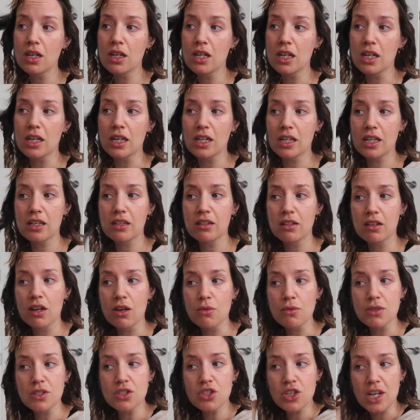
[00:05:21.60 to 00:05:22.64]
it
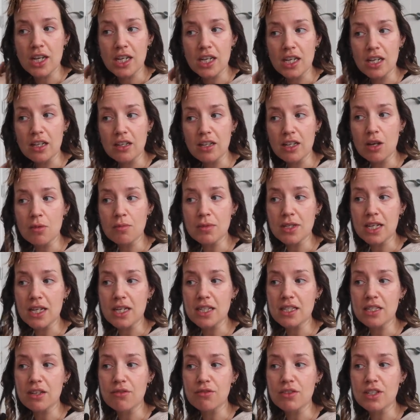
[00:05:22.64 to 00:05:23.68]
I was checking the
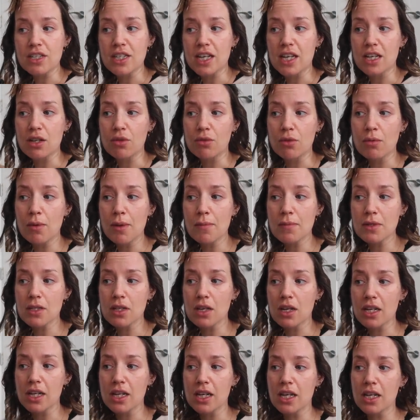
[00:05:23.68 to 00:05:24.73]
updates every day on the
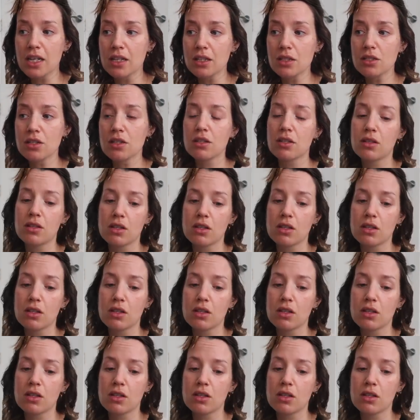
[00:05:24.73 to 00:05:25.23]
website, and